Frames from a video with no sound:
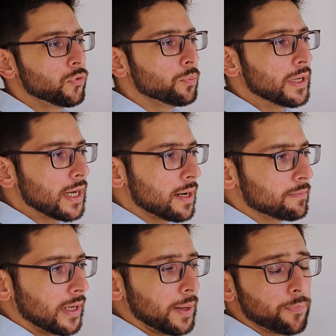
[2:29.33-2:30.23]
you
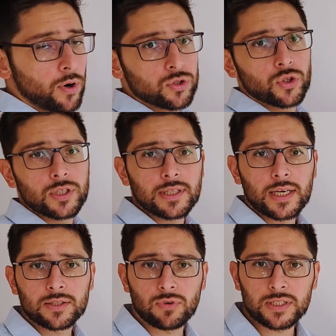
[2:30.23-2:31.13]
become a Portuguese
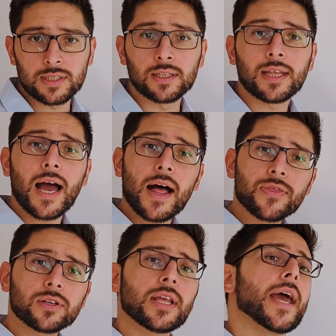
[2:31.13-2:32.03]
tax resident
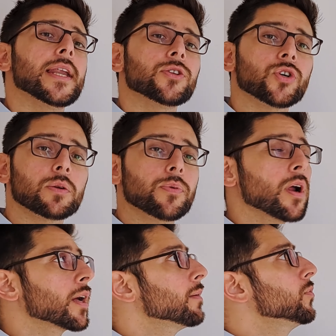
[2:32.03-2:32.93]
under the NHR
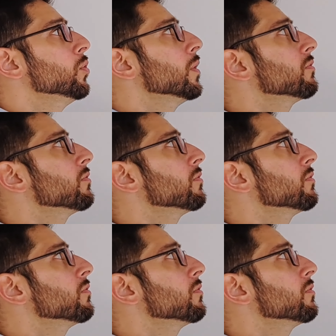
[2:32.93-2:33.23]
program, you will